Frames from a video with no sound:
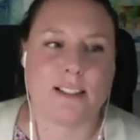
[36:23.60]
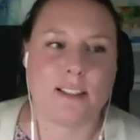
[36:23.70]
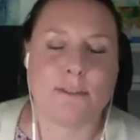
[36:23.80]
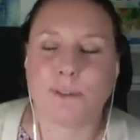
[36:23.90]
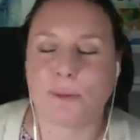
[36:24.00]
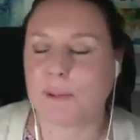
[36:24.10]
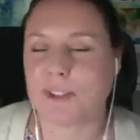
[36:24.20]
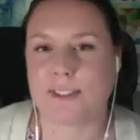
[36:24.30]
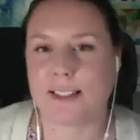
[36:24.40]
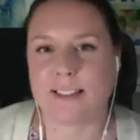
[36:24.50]
informed
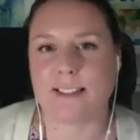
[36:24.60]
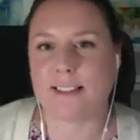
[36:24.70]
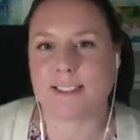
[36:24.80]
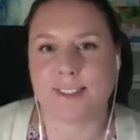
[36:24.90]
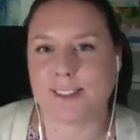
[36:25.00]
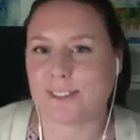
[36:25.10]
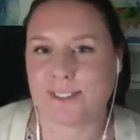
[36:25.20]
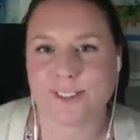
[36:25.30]
consent is not,